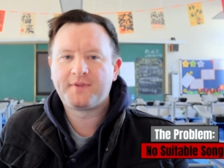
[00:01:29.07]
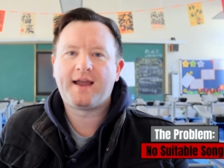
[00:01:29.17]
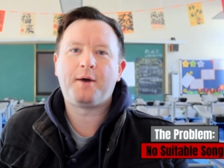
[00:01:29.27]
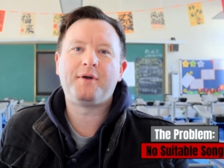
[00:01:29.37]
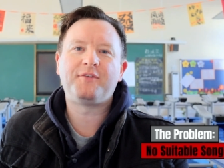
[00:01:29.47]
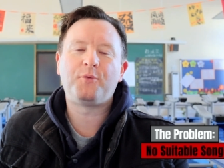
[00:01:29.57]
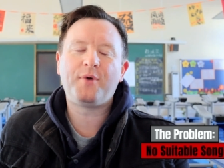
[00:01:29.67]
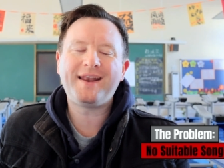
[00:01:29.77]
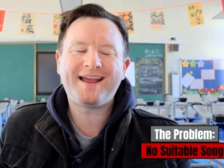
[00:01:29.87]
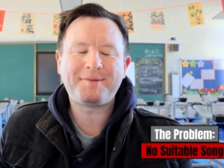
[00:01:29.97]
However,
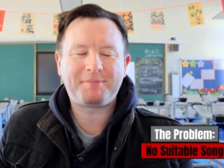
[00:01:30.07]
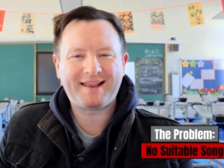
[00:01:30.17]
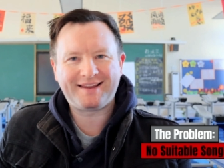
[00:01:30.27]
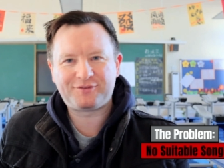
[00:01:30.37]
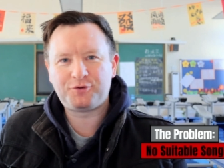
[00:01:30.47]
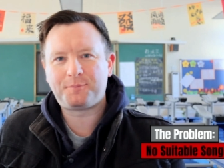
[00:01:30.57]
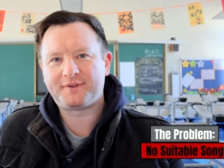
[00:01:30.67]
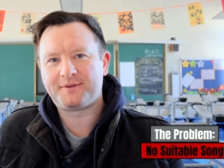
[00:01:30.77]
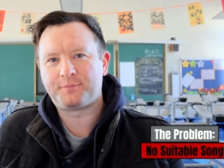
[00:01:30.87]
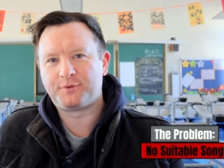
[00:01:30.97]
when I play super
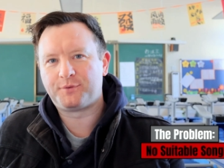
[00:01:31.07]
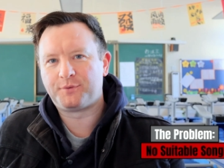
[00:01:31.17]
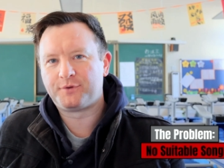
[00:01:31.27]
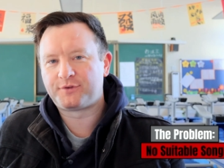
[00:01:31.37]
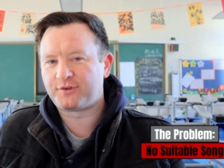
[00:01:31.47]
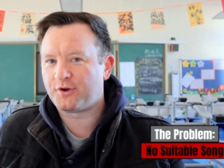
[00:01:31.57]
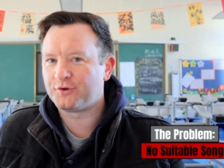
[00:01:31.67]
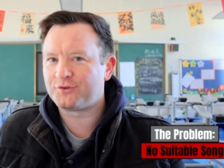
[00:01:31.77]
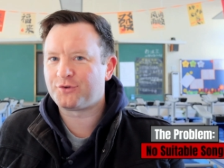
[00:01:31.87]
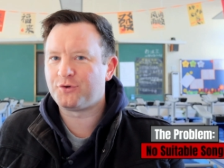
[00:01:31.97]
simple
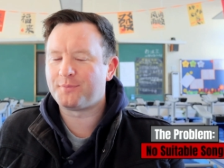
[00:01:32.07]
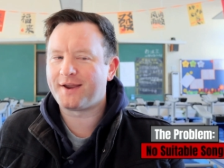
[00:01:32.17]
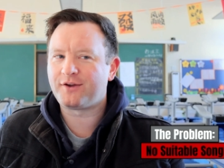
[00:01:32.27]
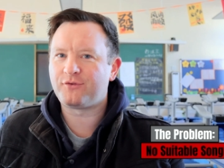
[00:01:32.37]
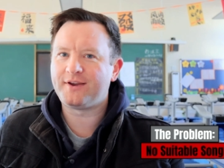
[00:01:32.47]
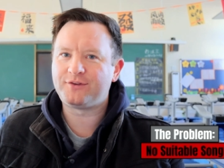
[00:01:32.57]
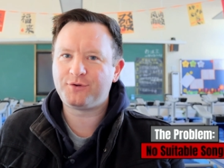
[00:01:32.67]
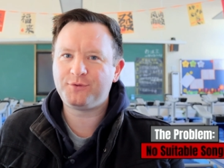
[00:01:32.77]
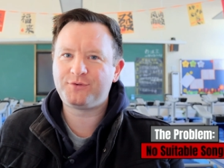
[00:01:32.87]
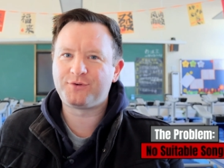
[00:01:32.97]
songs to my grade
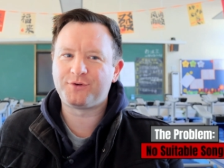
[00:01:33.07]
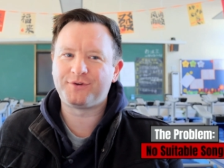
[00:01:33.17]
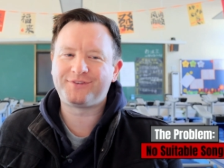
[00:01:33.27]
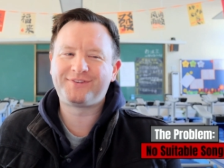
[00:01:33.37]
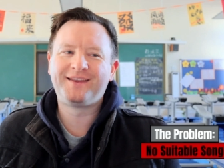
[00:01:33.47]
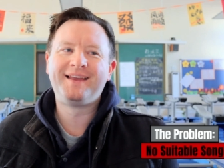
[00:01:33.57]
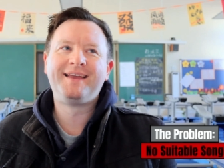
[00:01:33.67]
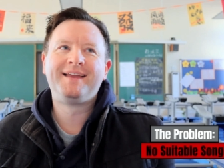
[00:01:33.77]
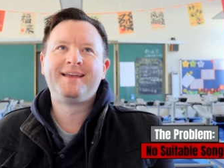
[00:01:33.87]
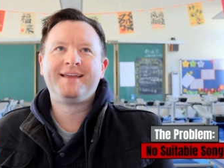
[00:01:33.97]
2 students,
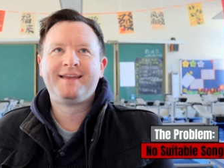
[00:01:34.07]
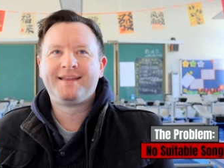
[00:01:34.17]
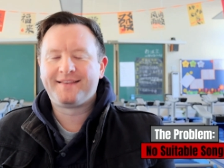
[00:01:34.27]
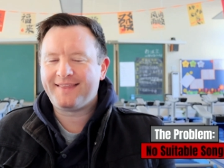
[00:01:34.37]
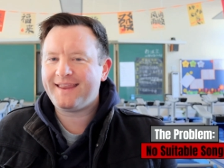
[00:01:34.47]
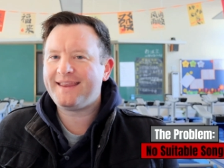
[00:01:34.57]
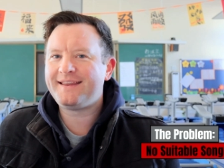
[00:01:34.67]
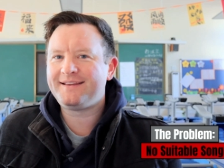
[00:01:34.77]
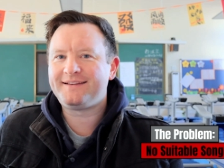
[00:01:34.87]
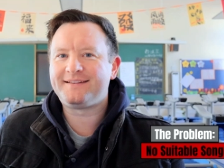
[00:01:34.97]

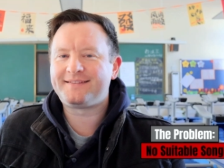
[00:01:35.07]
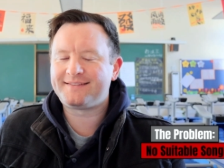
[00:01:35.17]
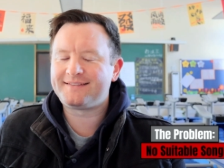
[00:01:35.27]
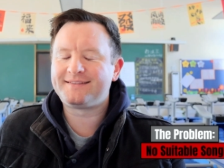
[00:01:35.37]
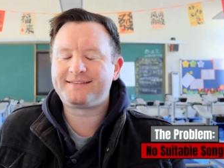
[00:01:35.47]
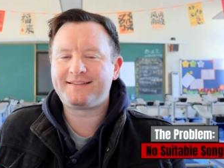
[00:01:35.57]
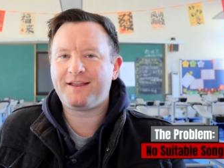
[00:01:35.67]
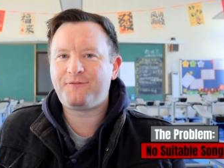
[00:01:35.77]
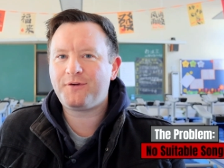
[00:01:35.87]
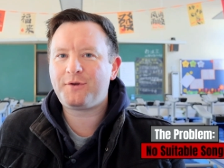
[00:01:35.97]
they
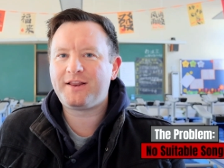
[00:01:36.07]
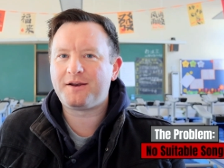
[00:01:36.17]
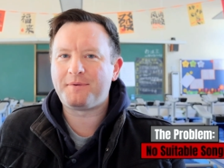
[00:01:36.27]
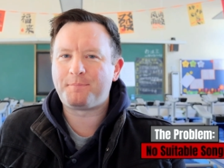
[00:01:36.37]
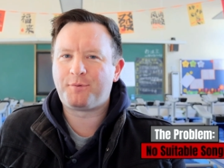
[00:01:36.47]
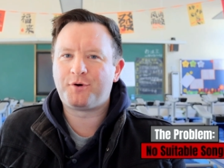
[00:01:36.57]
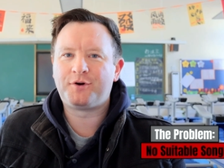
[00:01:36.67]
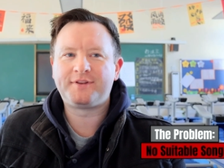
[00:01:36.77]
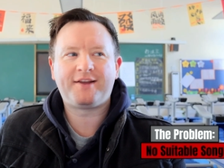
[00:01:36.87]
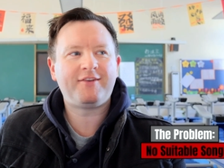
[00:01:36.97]
feel a little bit
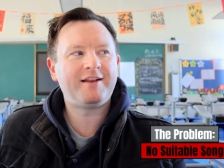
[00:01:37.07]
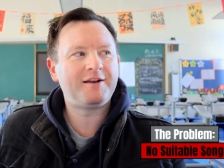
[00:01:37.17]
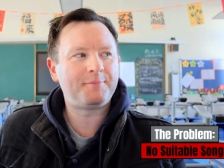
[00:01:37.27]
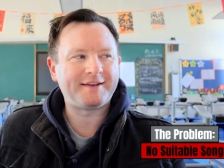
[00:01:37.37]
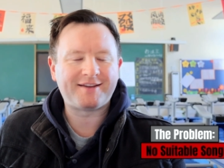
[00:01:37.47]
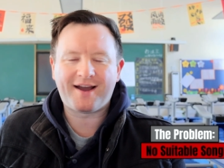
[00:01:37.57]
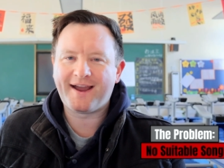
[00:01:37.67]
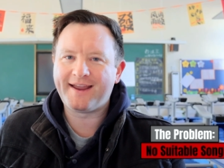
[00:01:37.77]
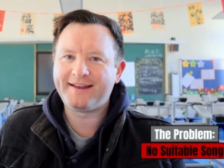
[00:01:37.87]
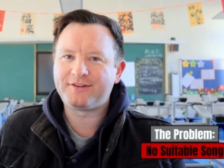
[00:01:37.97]
bored, they're a little bit
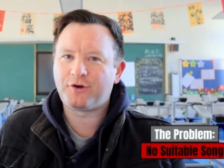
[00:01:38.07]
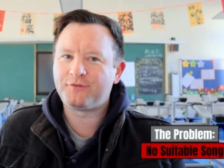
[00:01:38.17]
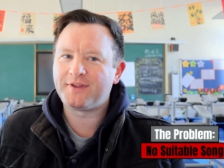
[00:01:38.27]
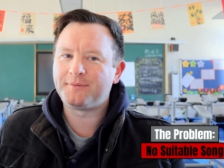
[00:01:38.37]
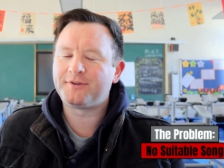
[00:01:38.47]
tired of them.